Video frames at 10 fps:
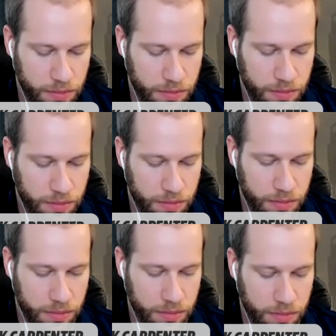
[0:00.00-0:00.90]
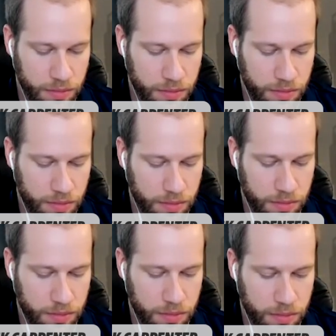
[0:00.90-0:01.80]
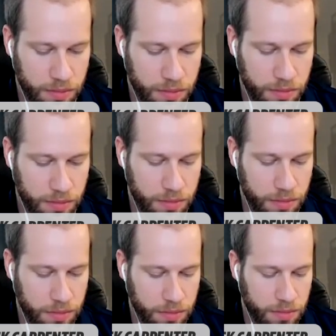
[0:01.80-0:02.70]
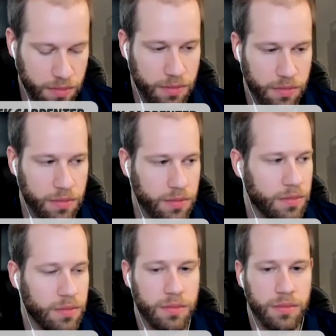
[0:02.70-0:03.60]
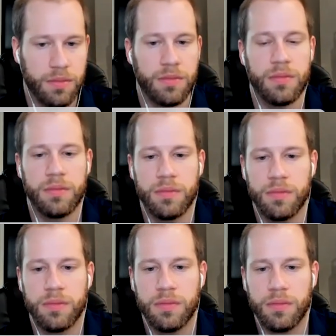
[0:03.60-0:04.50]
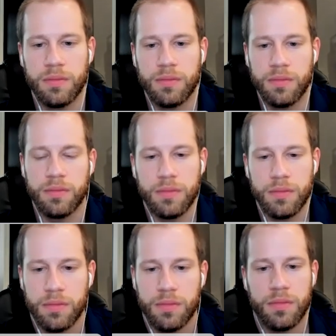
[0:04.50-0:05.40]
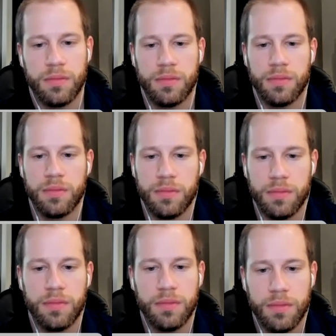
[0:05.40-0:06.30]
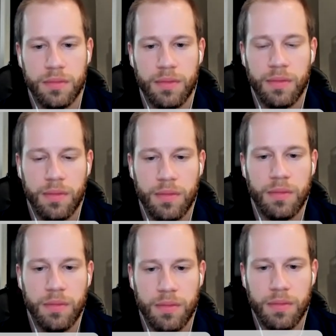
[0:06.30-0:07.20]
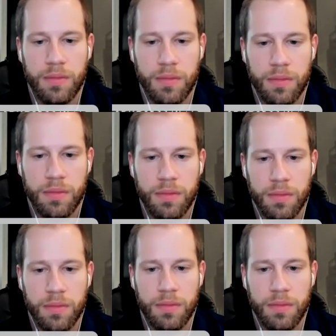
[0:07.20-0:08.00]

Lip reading: No words are spoken by the person on screen.